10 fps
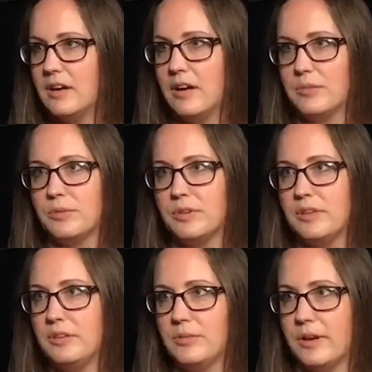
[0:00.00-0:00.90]
a
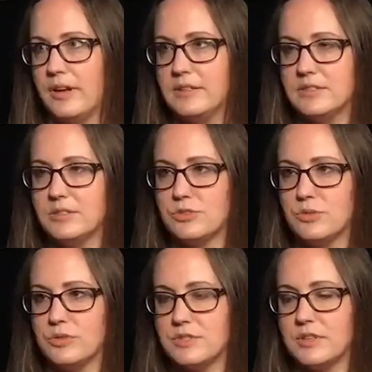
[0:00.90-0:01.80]
really great
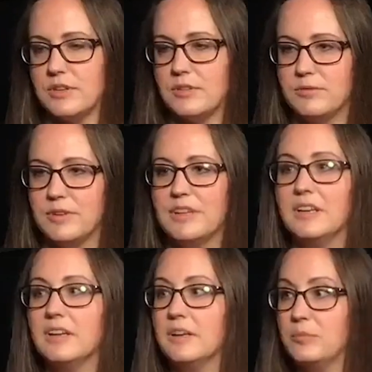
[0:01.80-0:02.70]
source of
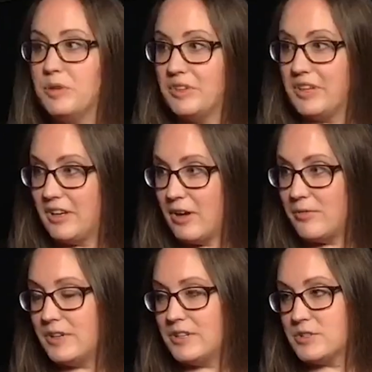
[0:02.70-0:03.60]
building
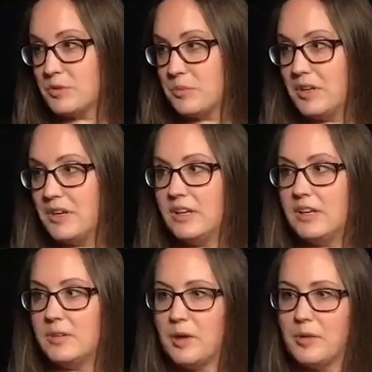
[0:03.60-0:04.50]
confidence for me
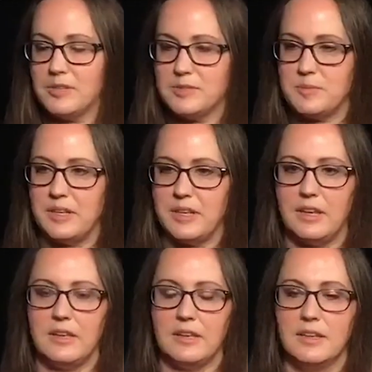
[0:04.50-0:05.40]
in public
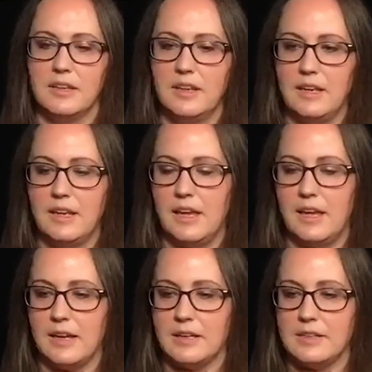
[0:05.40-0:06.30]
speaking.
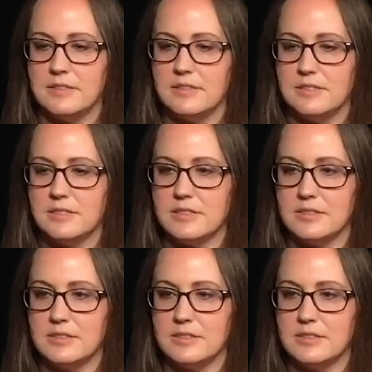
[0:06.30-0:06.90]
And,